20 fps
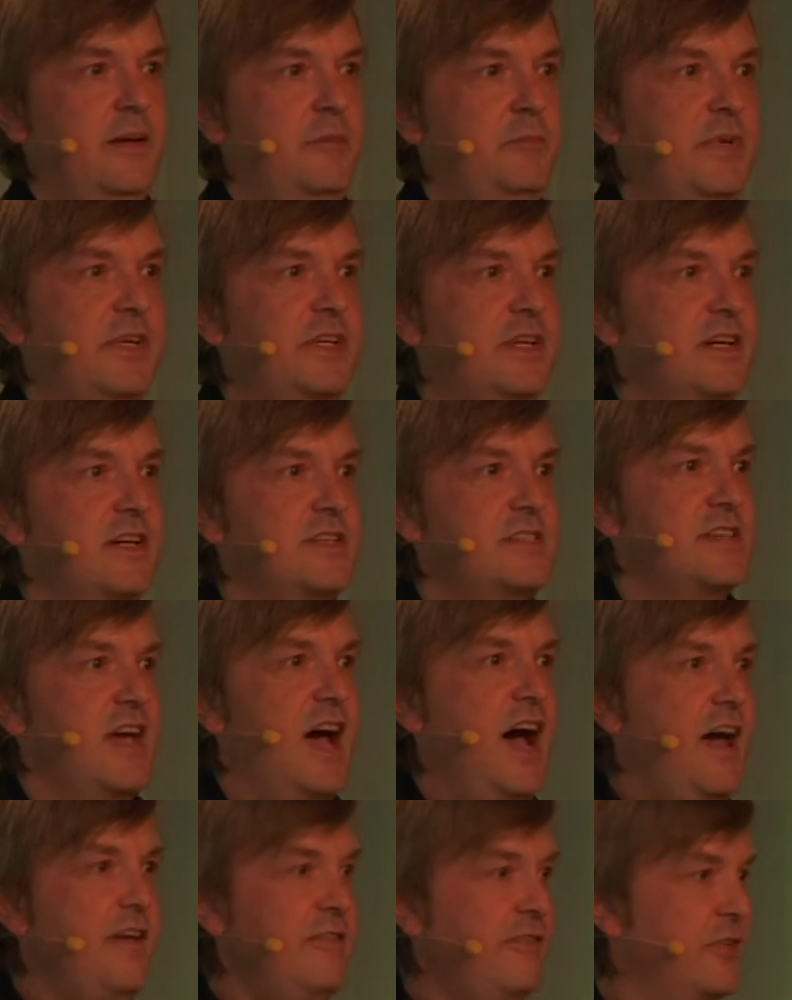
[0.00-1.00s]
because
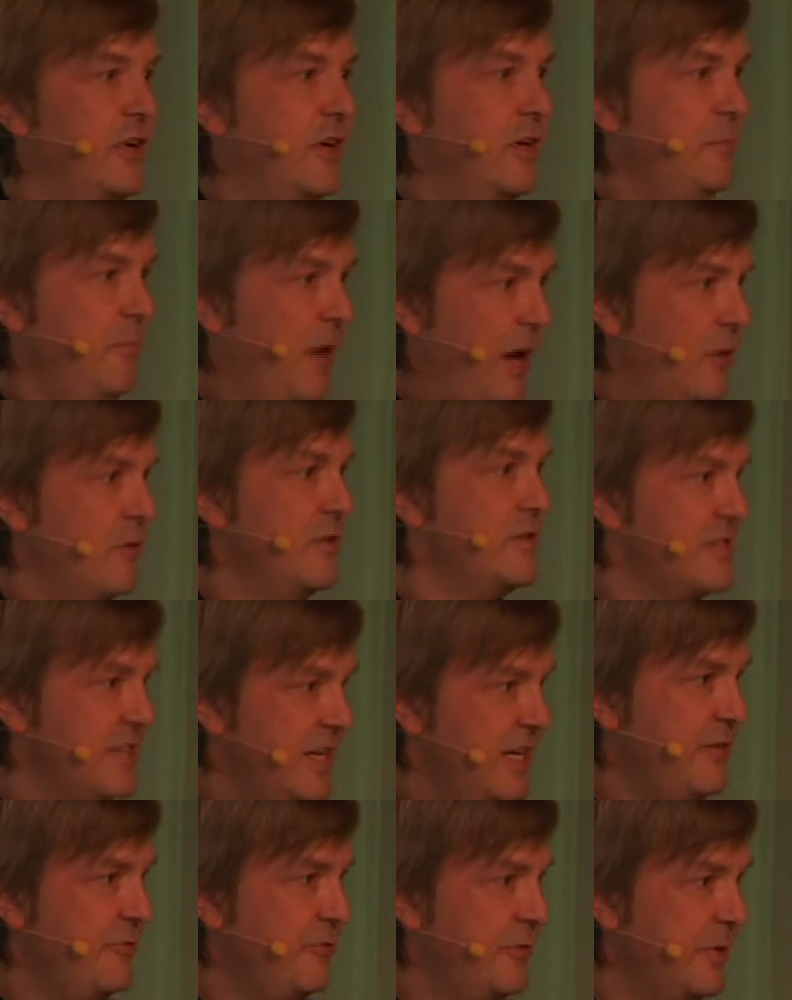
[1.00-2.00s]
I thought Paulus
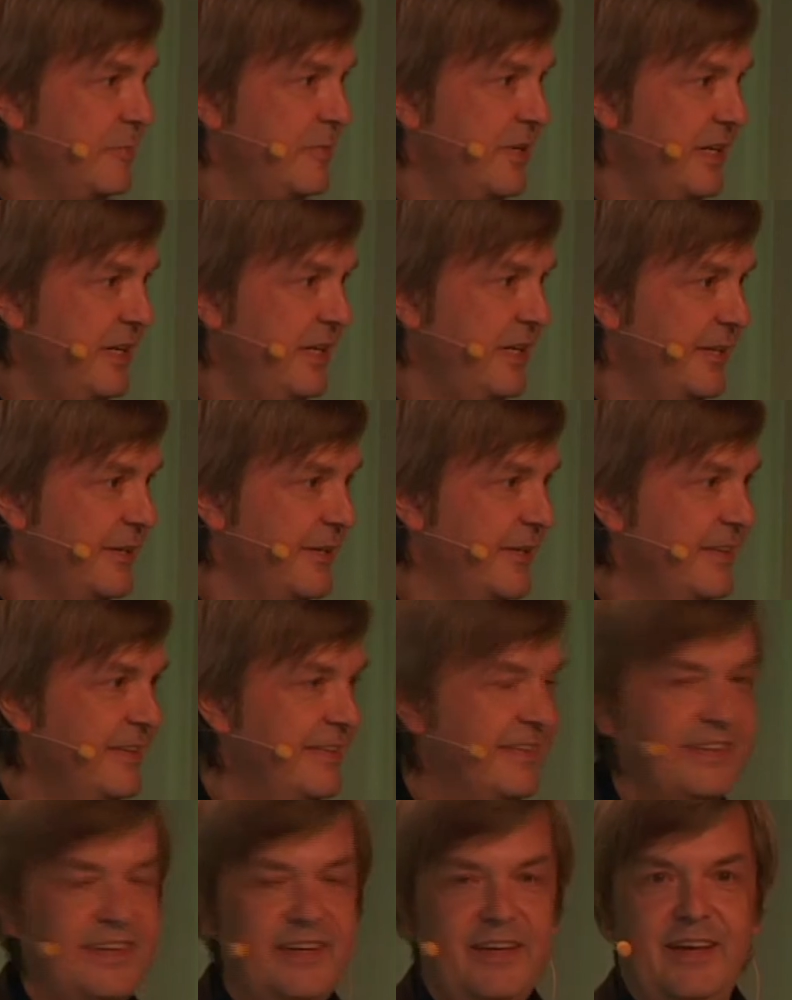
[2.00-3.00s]
Neef will be here,
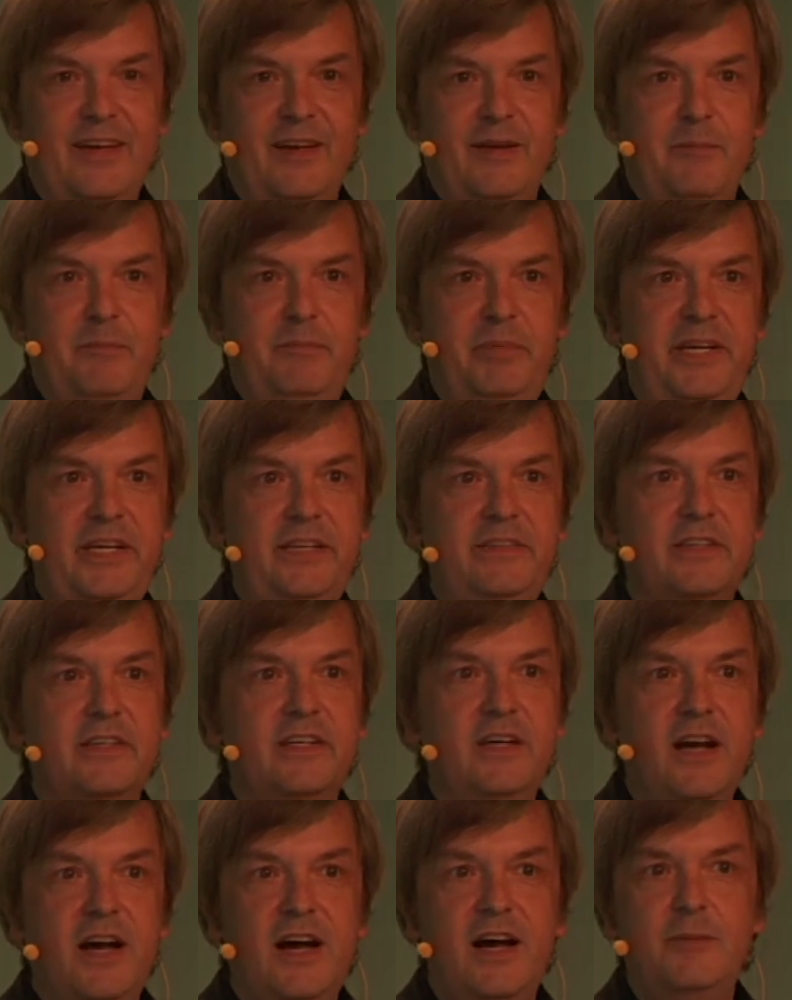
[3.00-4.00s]
Peter
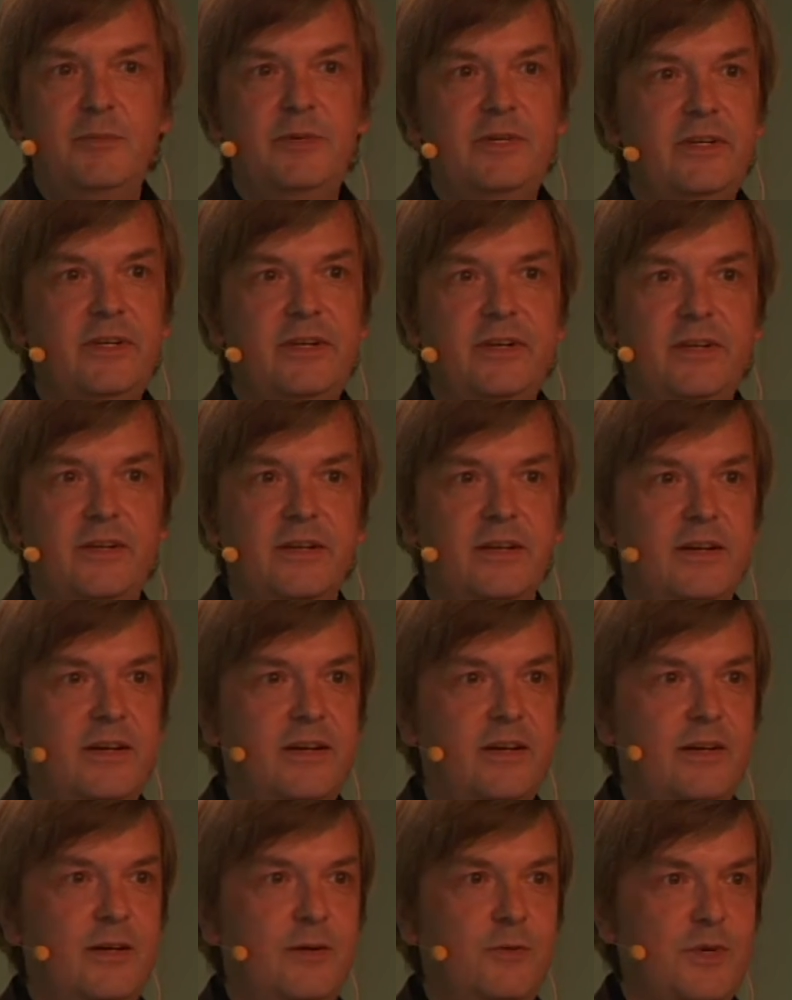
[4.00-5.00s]
Kabel
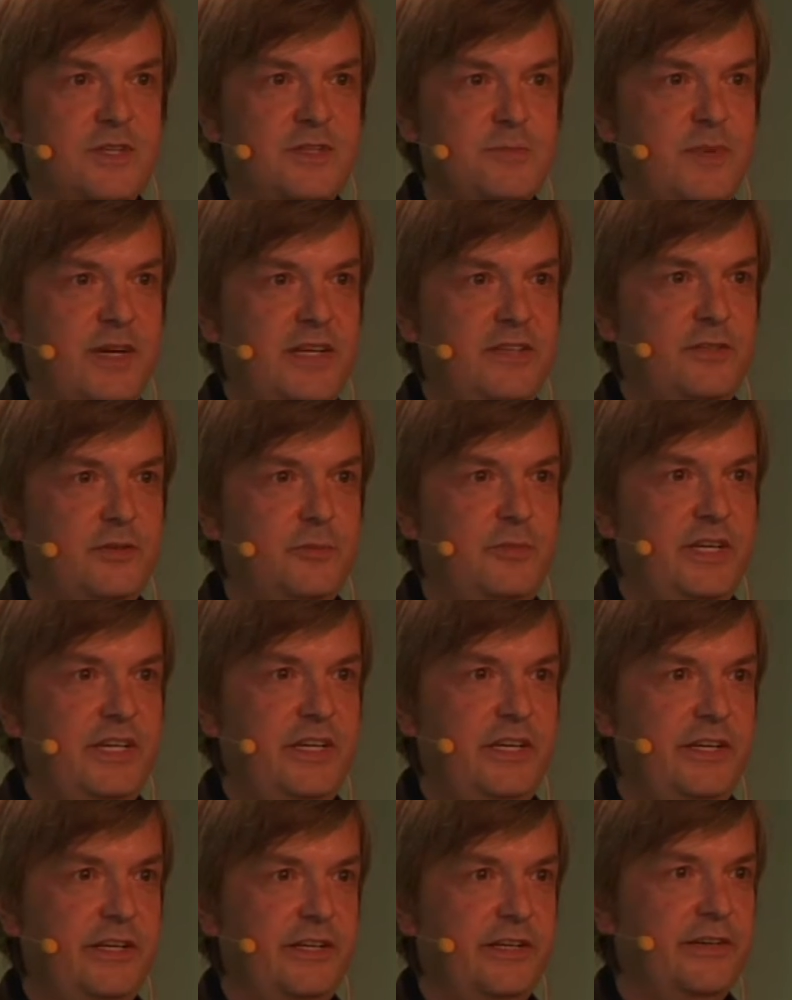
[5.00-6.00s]
was meant to be
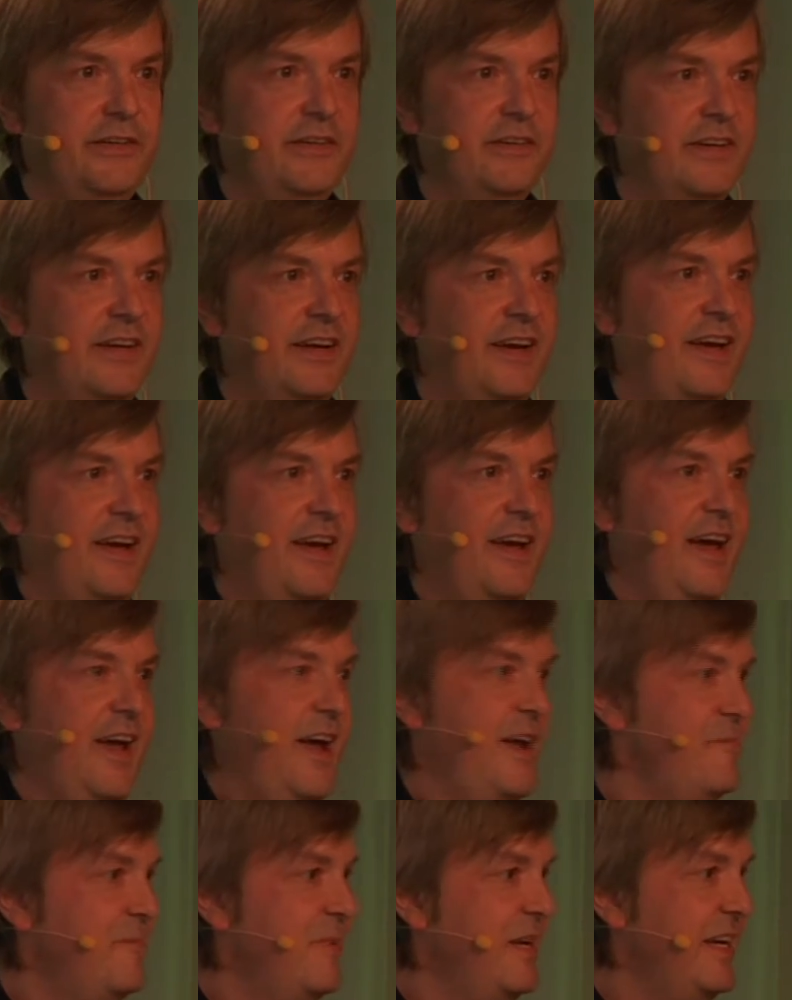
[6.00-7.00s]
here,
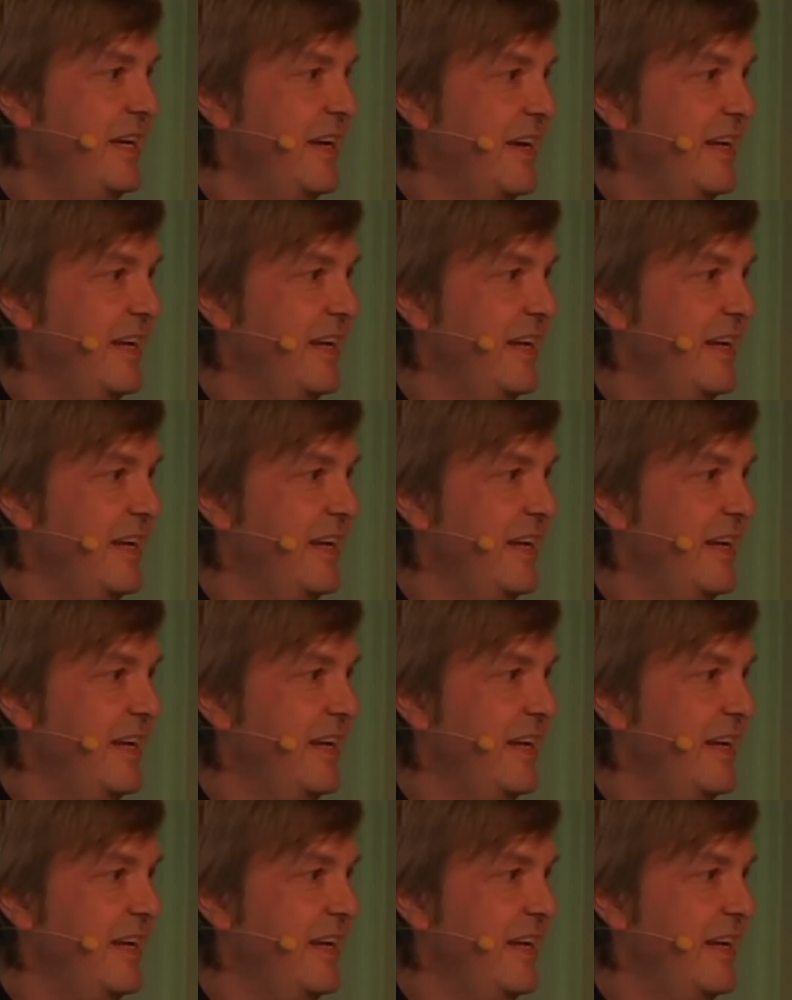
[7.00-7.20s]
and me.